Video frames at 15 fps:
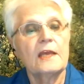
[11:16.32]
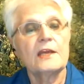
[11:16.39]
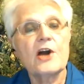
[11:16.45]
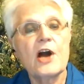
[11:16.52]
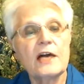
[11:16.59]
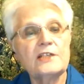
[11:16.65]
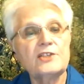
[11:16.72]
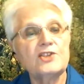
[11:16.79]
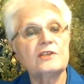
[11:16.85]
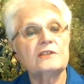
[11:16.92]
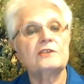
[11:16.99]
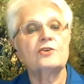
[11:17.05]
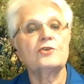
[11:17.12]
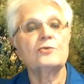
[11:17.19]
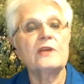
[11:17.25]

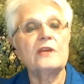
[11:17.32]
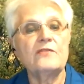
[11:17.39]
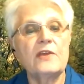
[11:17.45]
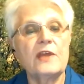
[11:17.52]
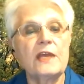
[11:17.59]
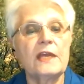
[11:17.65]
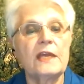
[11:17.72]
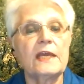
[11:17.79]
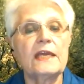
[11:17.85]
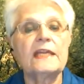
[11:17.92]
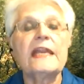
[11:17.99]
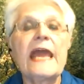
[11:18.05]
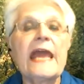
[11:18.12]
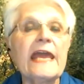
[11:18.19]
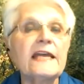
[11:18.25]
Conscious grieving
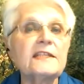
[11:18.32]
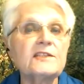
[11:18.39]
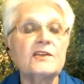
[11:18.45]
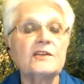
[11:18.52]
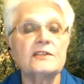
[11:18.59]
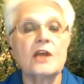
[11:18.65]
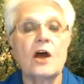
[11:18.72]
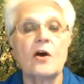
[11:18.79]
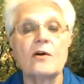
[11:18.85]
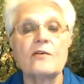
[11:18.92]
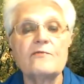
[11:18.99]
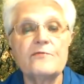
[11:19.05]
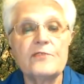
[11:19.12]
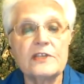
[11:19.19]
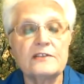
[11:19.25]
enhances our
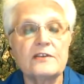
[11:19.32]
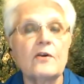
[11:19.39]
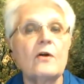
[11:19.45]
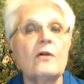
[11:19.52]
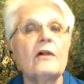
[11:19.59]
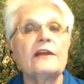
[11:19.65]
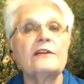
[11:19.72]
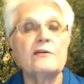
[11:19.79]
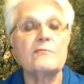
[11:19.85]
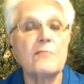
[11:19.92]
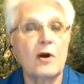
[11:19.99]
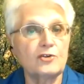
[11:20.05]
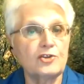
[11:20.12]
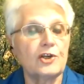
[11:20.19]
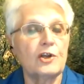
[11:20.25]
physical and
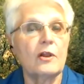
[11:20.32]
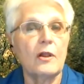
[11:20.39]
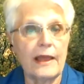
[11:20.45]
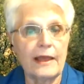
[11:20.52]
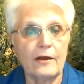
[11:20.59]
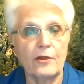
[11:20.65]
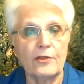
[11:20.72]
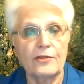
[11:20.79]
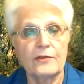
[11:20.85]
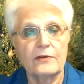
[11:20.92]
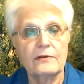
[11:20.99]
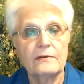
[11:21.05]
emotional health.